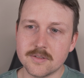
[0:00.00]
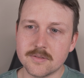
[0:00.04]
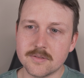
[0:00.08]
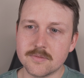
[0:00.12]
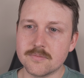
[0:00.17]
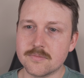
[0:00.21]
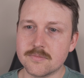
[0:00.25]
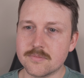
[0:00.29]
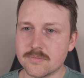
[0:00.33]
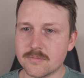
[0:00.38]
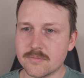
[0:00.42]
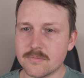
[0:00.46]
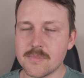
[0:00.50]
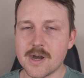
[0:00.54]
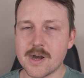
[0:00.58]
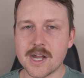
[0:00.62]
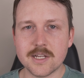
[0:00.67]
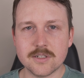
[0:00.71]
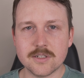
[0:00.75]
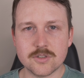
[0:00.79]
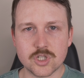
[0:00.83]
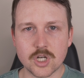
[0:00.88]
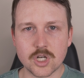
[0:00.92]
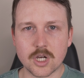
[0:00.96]

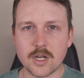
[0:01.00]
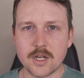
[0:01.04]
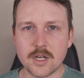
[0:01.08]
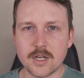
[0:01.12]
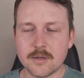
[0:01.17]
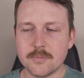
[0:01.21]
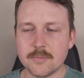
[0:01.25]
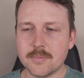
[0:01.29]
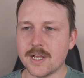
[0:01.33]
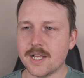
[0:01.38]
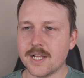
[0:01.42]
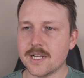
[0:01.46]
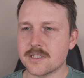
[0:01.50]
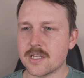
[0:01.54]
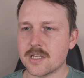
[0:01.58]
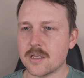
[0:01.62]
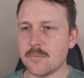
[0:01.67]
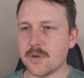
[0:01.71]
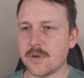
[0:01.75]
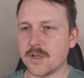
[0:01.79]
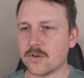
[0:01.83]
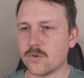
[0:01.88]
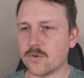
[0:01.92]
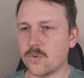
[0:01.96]
my job as a
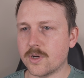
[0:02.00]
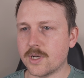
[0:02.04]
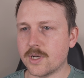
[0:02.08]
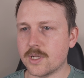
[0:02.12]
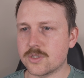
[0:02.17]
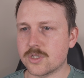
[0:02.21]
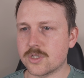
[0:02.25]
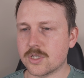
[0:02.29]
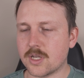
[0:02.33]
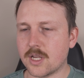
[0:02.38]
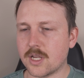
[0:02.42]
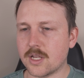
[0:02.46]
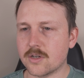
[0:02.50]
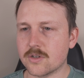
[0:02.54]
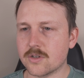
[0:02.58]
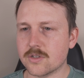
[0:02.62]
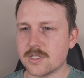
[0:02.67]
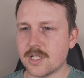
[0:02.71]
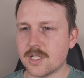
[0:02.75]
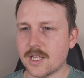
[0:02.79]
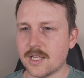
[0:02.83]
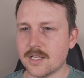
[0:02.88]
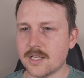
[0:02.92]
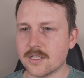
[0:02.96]
Bitcoin educator
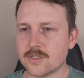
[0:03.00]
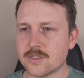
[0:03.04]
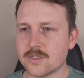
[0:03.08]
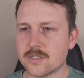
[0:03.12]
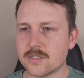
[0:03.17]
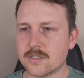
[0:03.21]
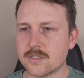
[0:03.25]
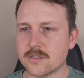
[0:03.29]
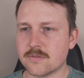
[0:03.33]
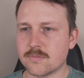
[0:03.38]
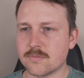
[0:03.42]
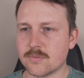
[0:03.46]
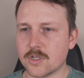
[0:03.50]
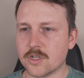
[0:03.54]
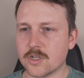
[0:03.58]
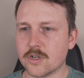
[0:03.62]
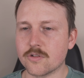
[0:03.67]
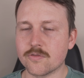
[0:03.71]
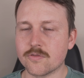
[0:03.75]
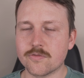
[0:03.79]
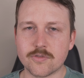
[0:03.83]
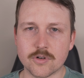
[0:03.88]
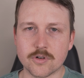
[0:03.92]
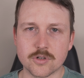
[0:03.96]
takes,
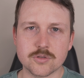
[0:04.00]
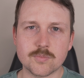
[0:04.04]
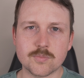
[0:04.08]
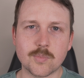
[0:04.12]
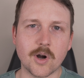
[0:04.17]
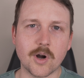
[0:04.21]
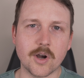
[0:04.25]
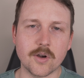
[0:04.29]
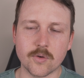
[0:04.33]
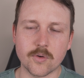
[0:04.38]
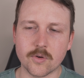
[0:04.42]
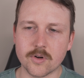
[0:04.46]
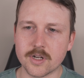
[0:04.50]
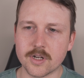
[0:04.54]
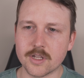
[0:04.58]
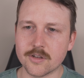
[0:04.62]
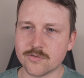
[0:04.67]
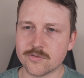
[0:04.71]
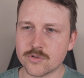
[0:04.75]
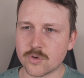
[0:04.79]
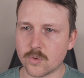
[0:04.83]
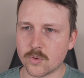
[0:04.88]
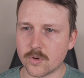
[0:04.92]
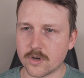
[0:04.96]
first priority,
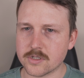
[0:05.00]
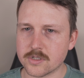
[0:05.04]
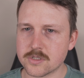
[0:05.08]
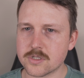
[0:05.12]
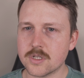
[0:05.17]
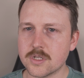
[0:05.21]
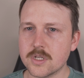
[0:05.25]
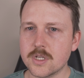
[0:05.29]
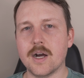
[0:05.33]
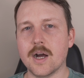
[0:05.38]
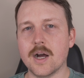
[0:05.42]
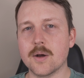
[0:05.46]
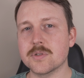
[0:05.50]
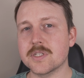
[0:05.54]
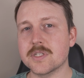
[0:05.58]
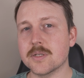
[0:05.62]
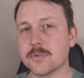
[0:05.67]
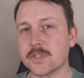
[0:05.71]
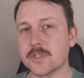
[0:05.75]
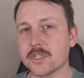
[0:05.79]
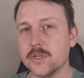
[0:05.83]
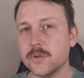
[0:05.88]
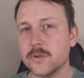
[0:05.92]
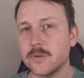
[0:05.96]
of course. I was
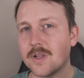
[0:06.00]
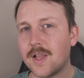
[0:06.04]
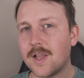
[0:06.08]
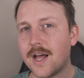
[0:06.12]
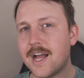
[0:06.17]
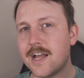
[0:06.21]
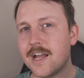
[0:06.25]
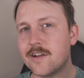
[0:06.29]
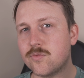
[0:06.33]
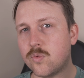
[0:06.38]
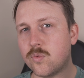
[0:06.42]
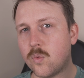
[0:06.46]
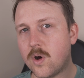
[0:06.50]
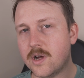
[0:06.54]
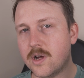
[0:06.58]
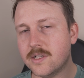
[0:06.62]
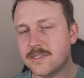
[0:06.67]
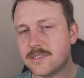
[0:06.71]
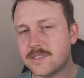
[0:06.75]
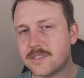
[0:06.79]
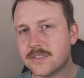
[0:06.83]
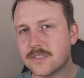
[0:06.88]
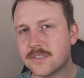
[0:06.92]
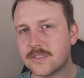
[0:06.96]
able to go live
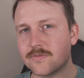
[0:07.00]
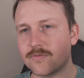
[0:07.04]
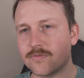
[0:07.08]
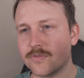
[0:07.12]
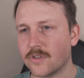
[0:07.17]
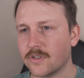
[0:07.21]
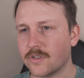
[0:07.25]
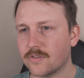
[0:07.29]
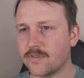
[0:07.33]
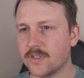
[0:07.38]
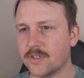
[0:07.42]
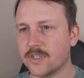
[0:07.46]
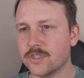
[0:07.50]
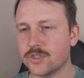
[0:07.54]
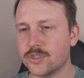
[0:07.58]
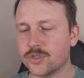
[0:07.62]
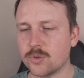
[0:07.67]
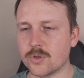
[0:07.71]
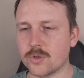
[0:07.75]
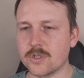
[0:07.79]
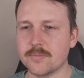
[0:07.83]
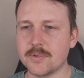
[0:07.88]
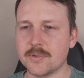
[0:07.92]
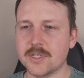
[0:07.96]
once for a very
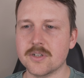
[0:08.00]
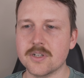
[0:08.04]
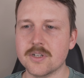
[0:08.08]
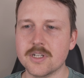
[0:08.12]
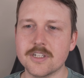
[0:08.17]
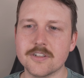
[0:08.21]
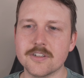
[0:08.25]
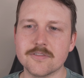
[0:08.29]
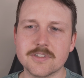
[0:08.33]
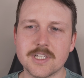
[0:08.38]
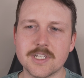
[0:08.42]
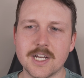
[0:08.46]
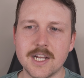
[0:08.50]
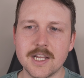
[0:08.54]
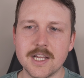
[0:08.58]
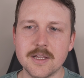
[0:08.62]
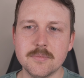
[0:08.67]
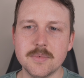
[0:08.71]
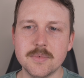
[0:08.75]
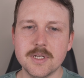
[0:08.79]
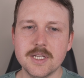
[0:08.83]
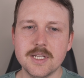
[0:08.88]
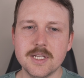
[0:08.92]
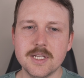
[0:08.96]
short period of time,